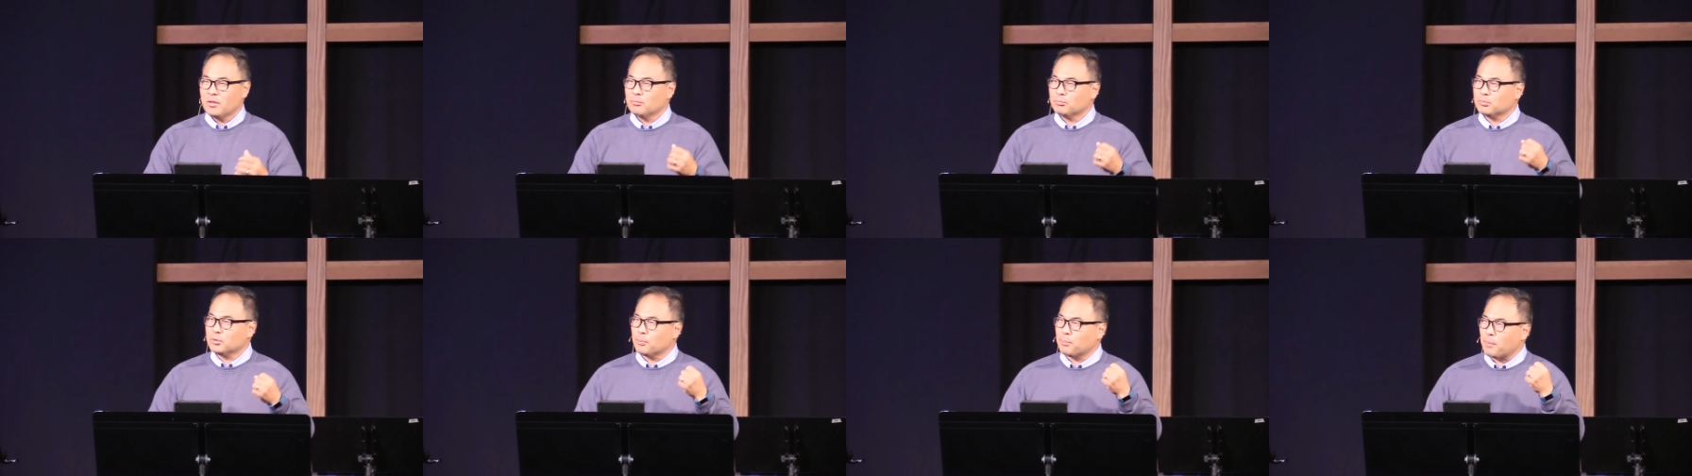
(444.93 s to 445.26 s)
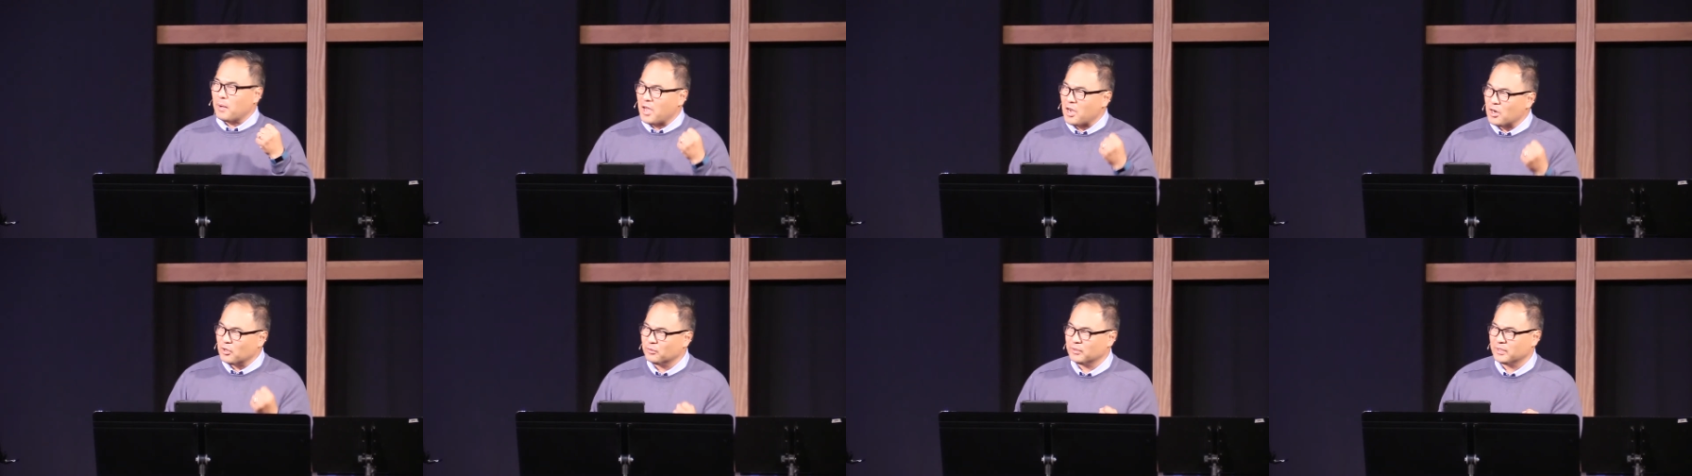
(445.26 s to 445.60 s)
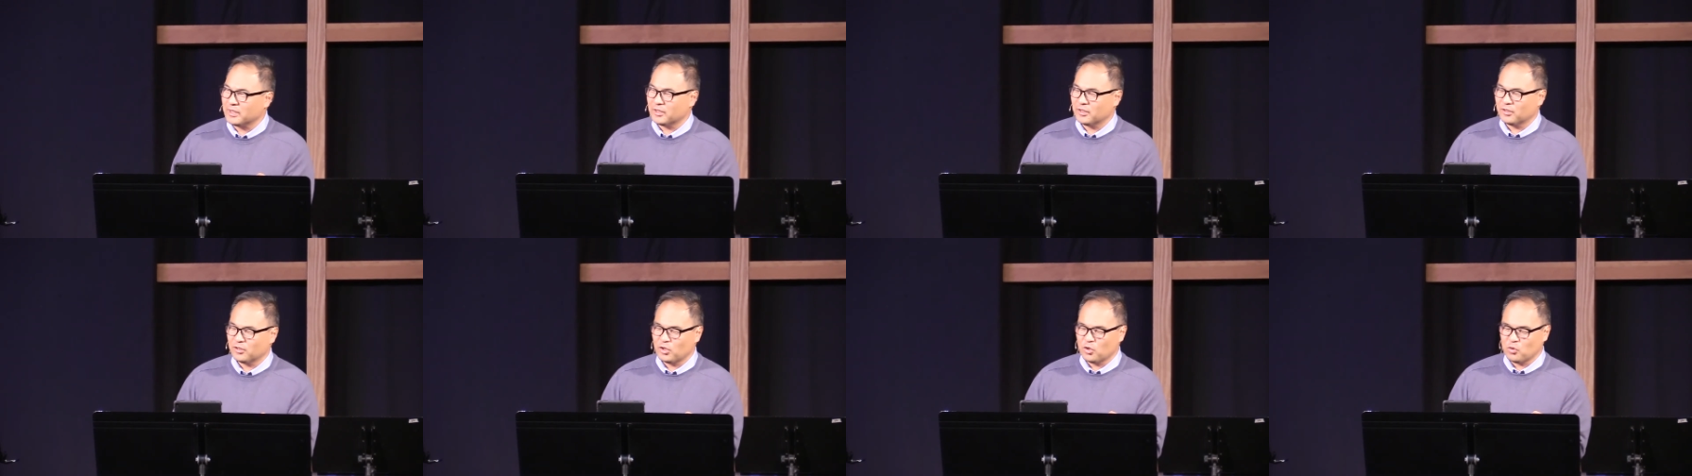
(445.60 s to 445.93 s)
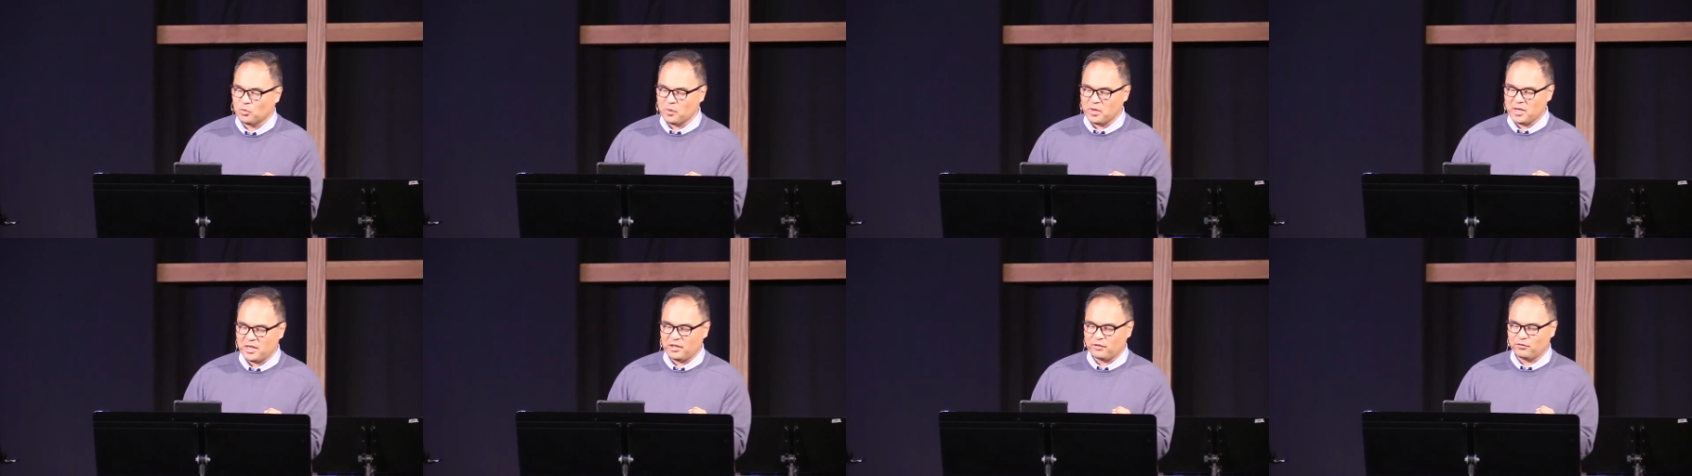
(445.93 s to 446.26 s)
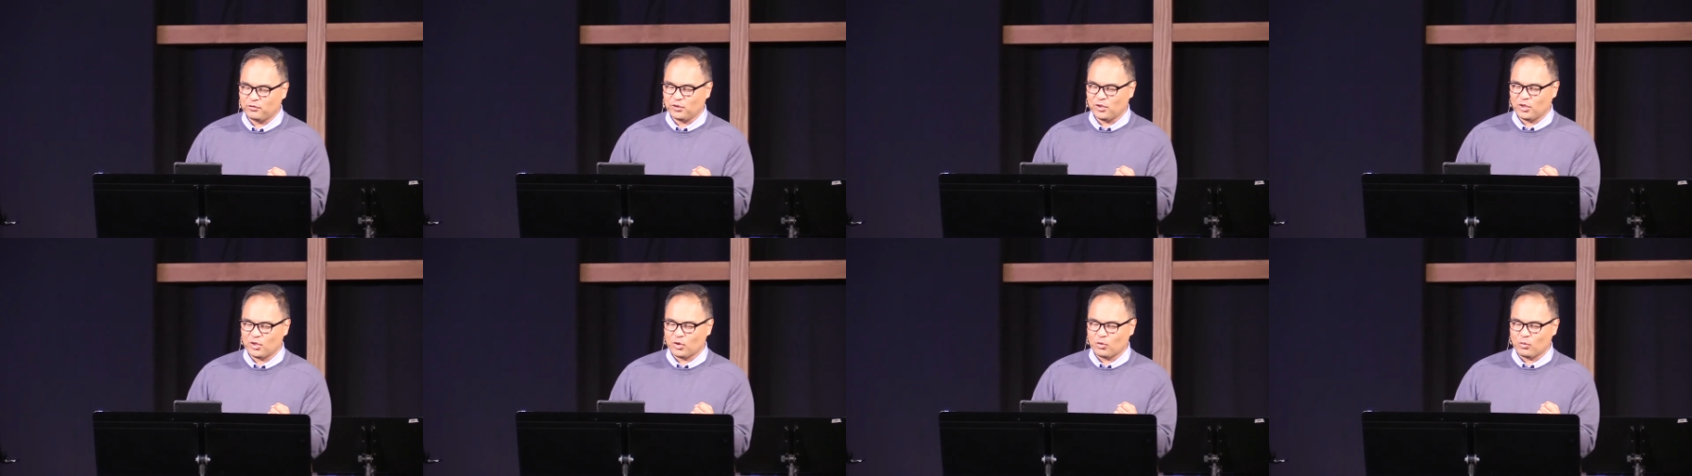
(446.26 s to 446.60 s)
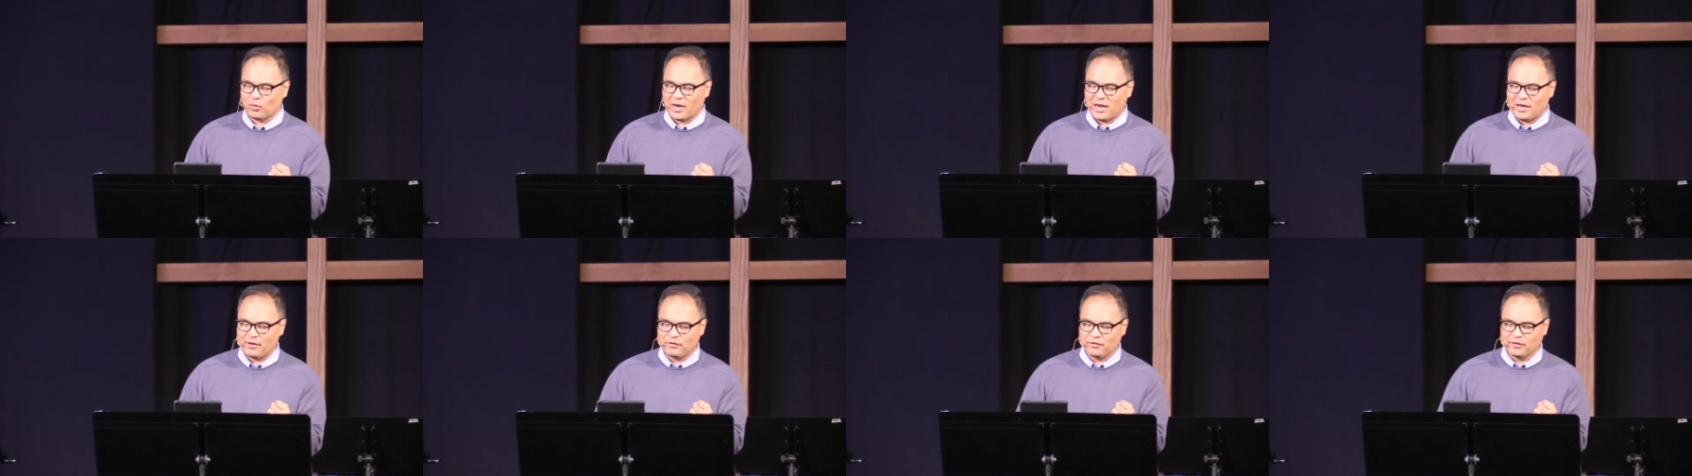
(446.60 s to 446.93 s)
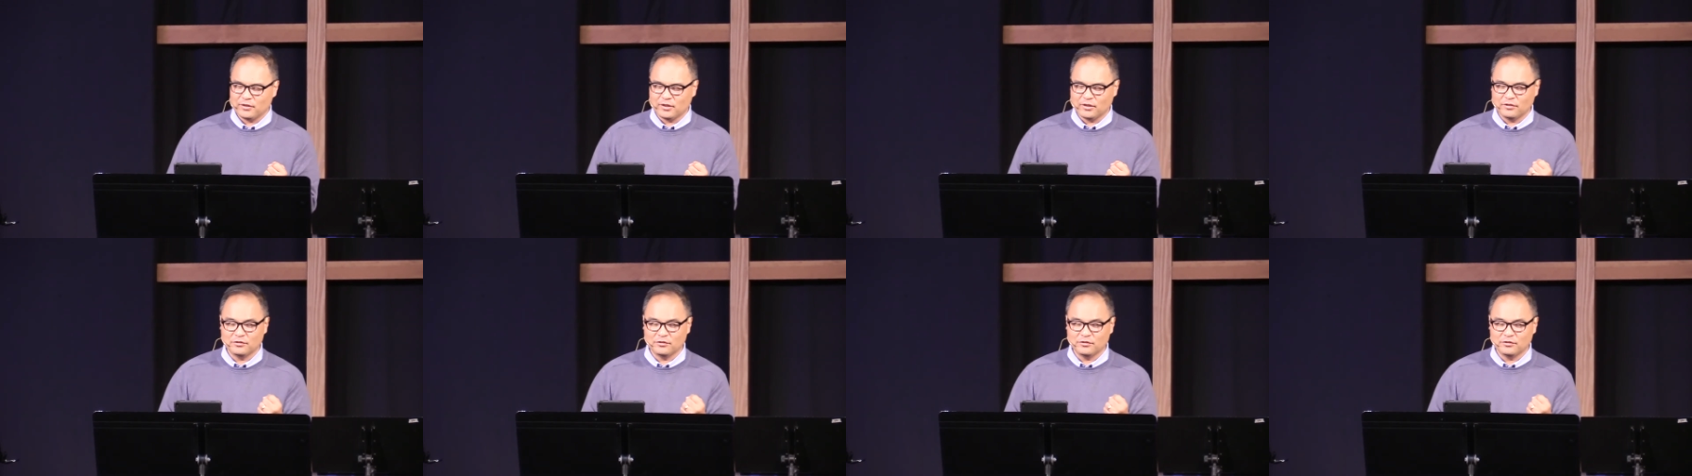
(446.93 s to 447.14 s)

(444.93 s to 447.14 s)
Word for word: preparing the way for the arrival